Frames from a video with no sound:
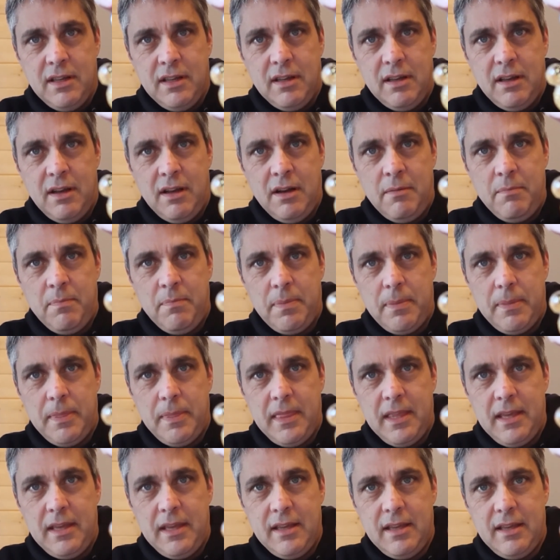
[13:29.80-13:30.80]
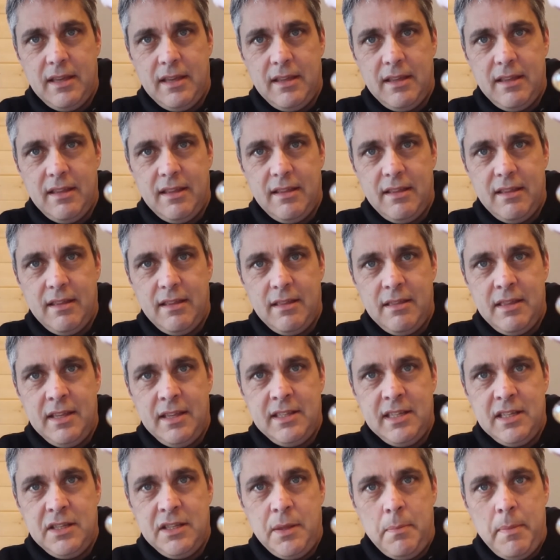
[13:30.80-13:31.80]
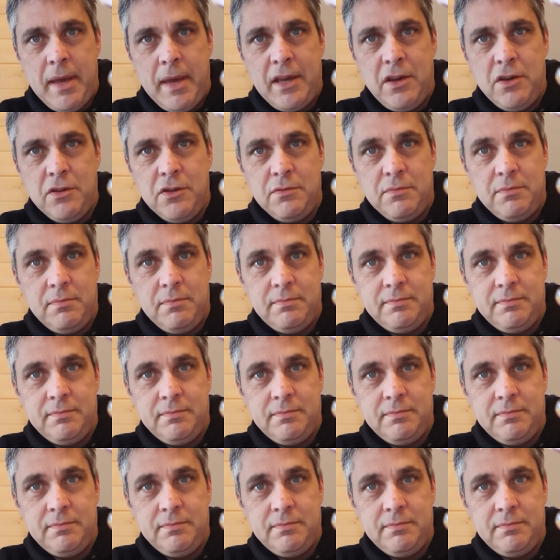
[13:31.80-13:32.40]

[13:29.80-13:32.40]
Um, this is the Megan.